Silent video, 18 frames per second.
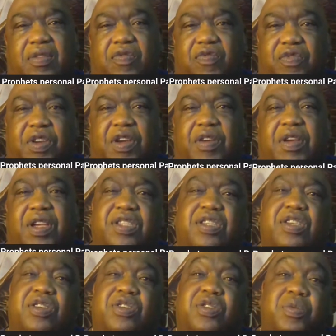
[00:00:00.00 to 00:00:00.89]
various
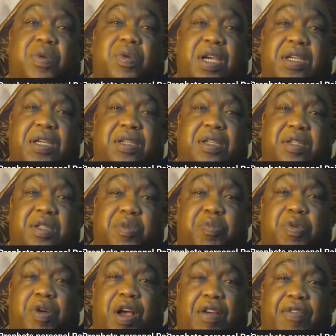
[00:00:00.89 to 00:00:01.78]
situations,
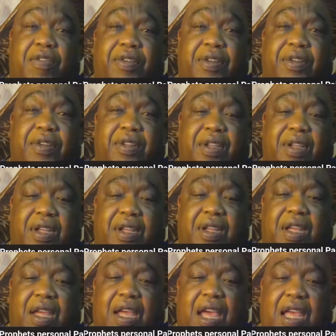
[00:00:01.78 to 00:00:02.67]
Prophet.
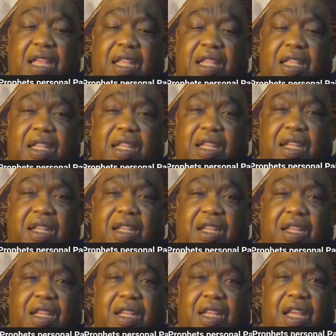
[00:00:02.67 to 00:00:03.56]
And
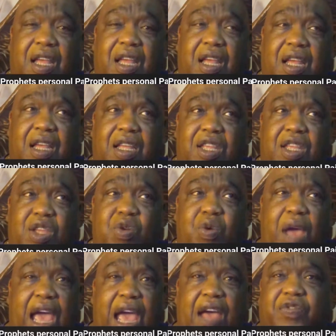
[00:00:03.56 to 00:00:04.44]
you
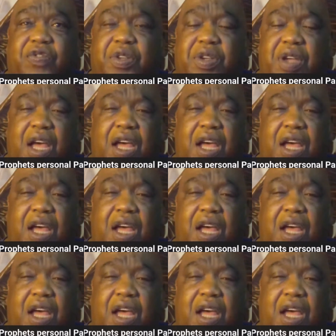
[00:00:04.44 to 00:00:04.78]
have to